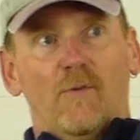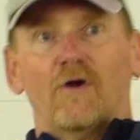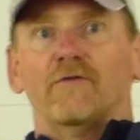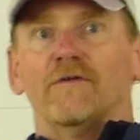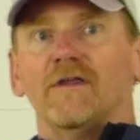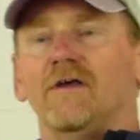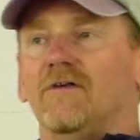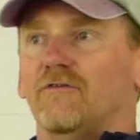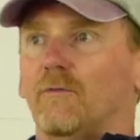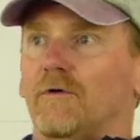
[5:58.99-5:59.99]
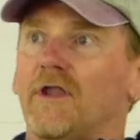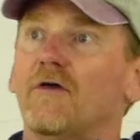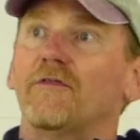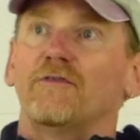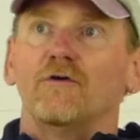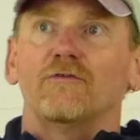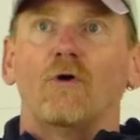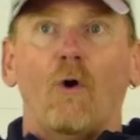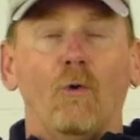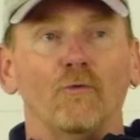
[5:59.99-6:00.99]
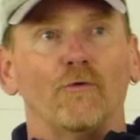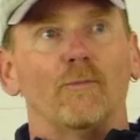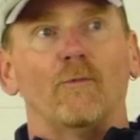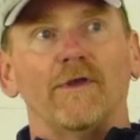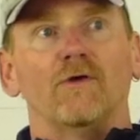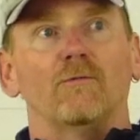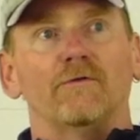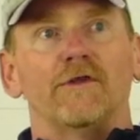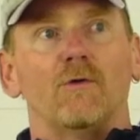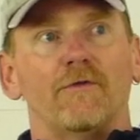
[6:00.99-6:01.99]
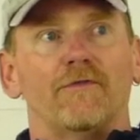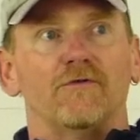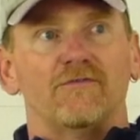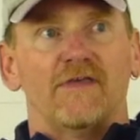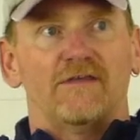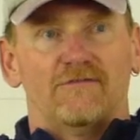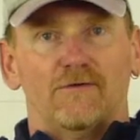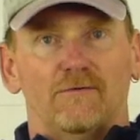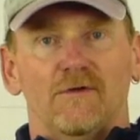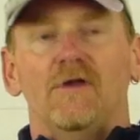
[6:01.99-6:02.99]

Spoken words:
part of it. So we know that those are older, but we don't really know what those date to.